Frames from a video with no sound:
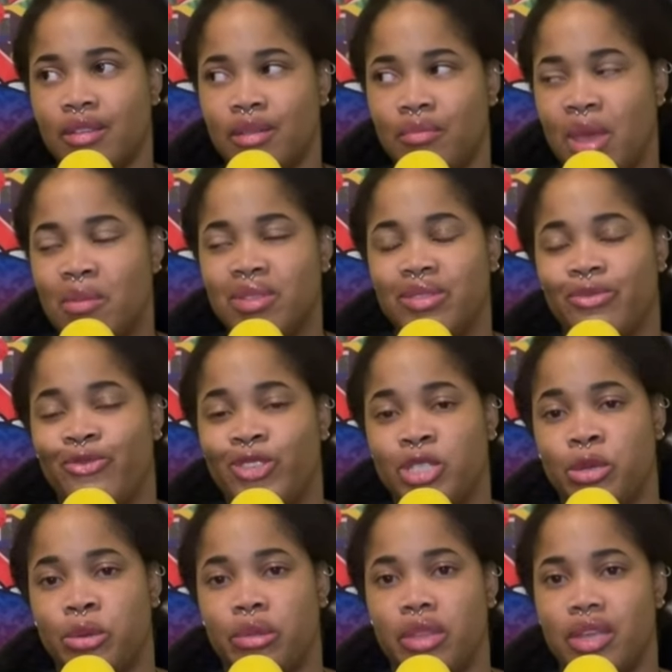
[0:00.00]
maybe some
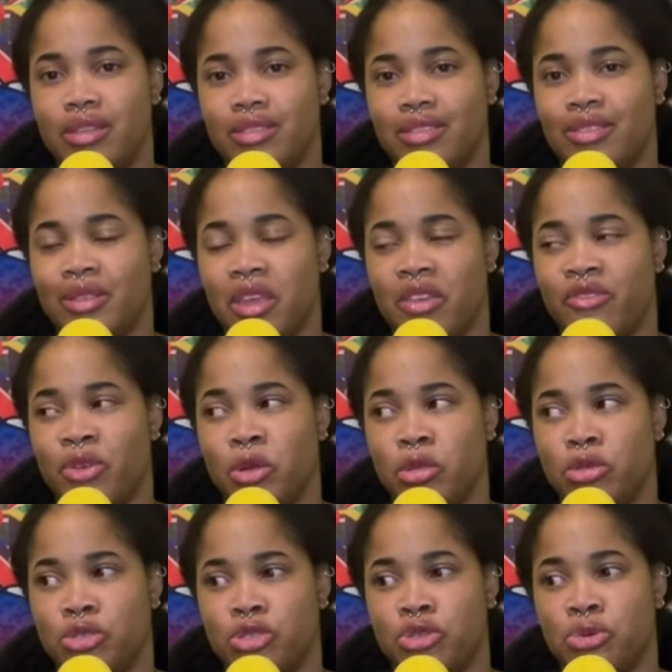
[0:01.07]
physical things, you know, like if you're a
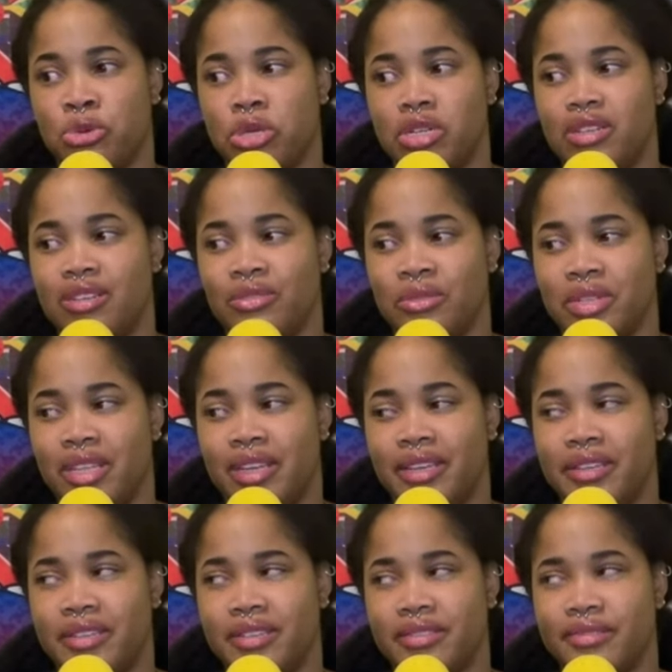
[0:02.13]
little short or
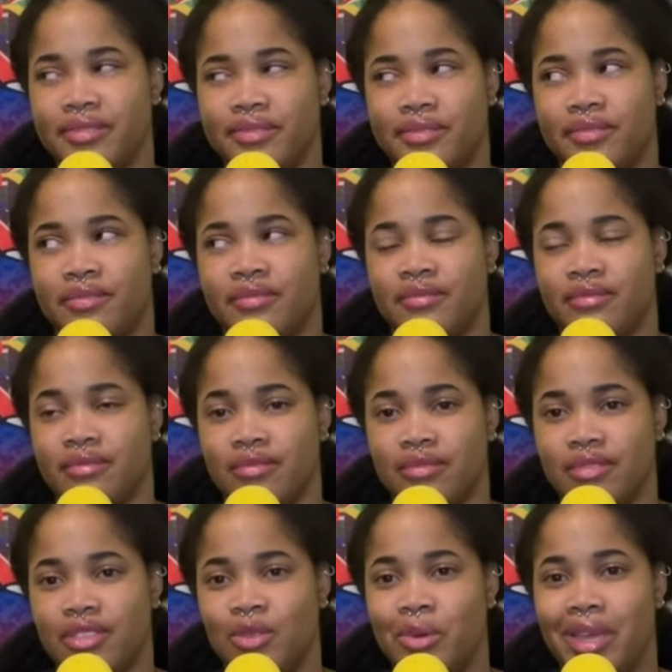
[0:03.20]
like
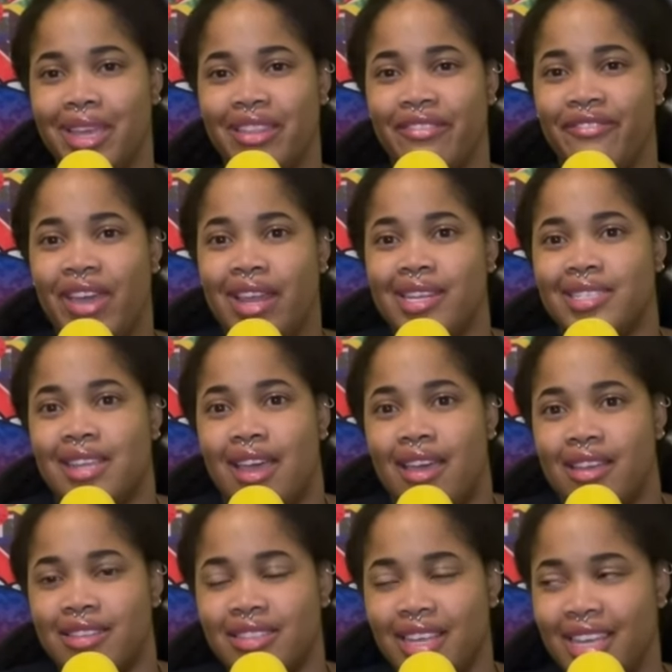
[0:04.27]
you ain't got the fattest
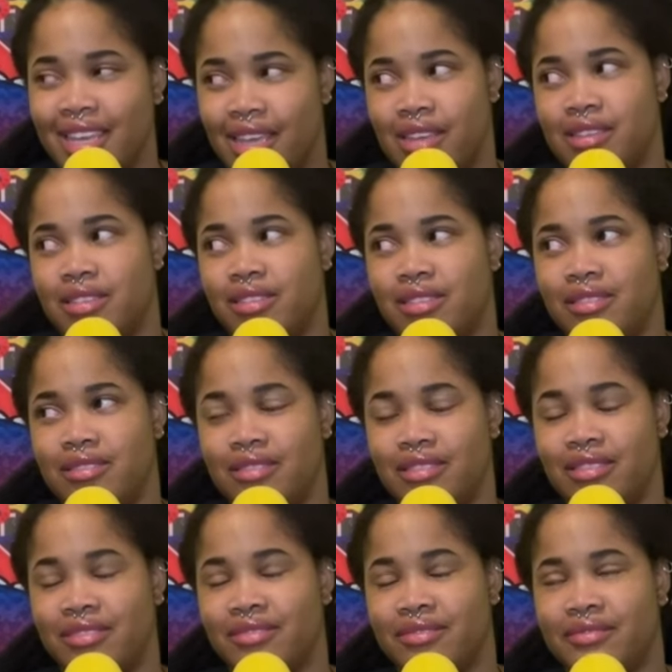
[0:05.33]
ass, I guess, you
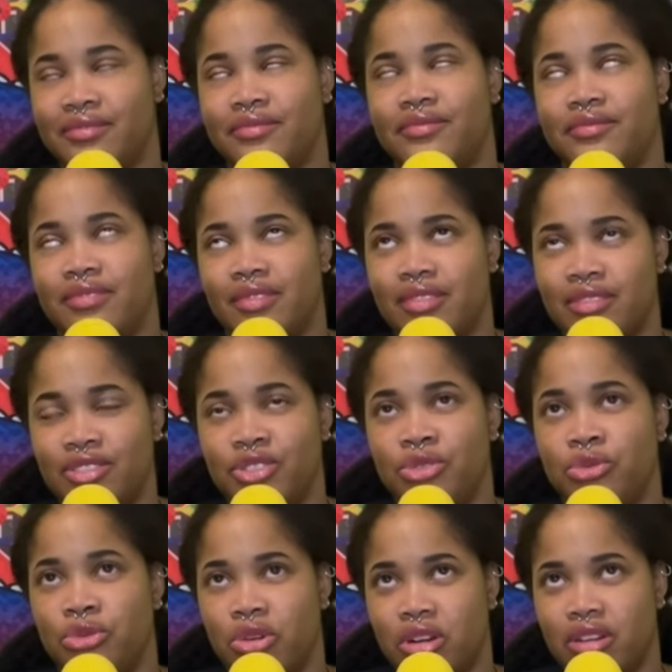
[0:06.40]
know.
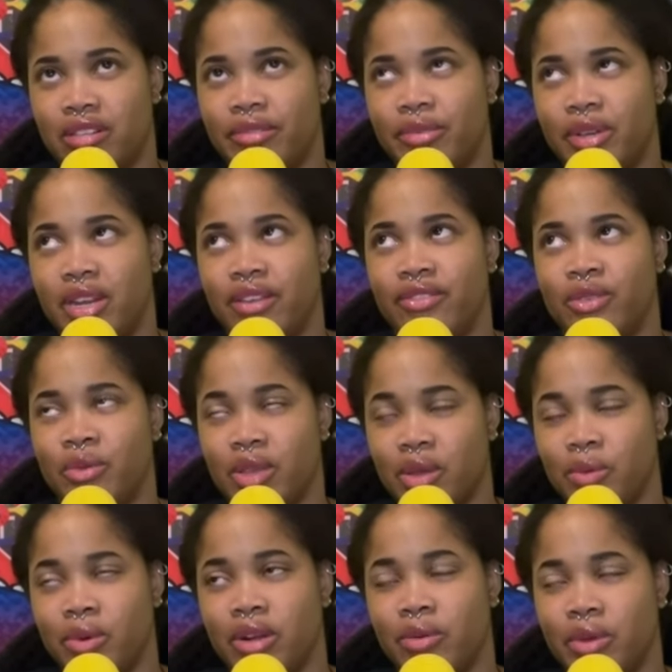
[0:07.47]
Sure, whatever. We can
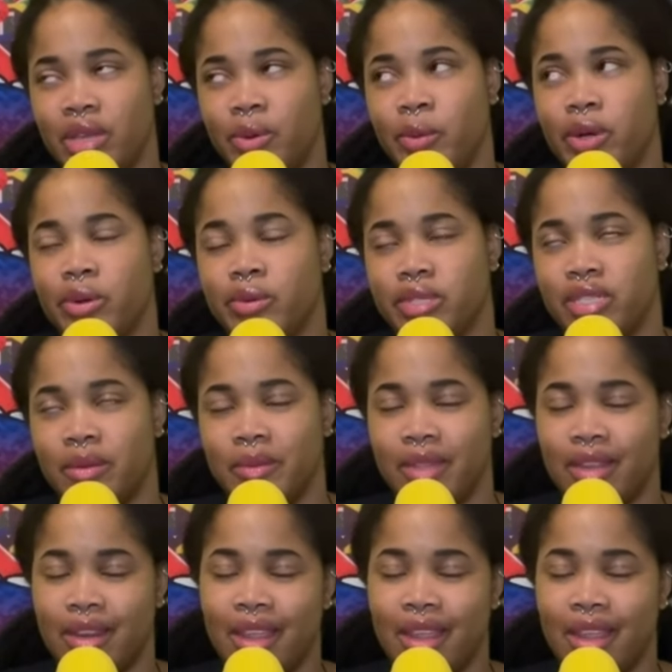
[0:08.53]
work we can work with something.